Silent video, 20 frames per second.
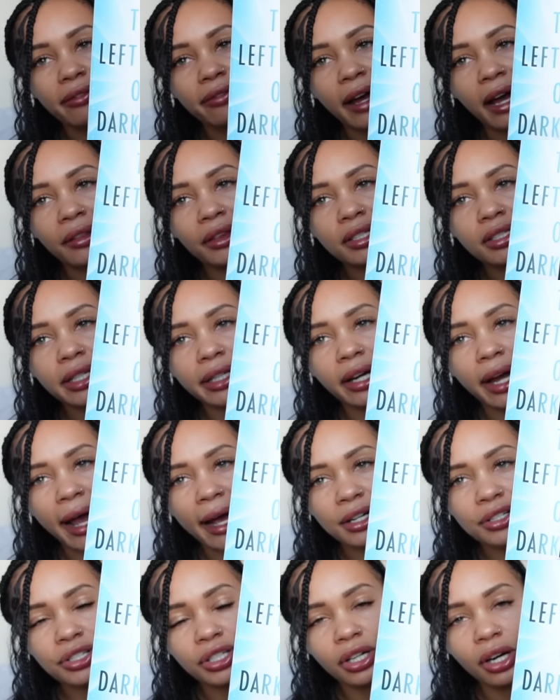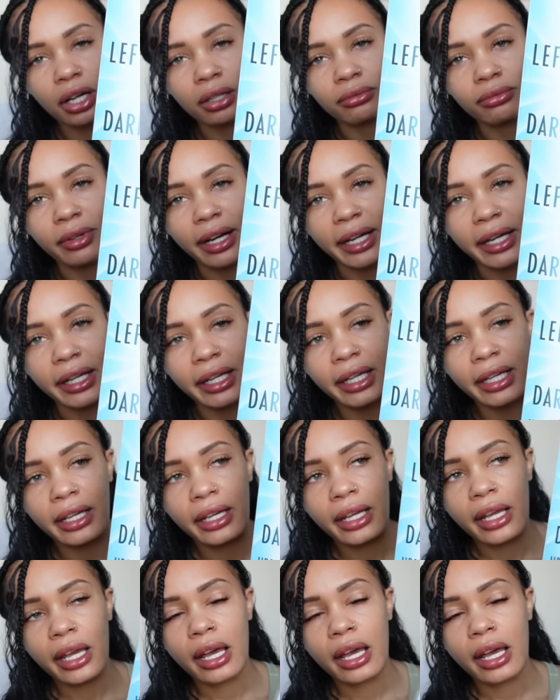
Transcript: found this like actually on Reddit.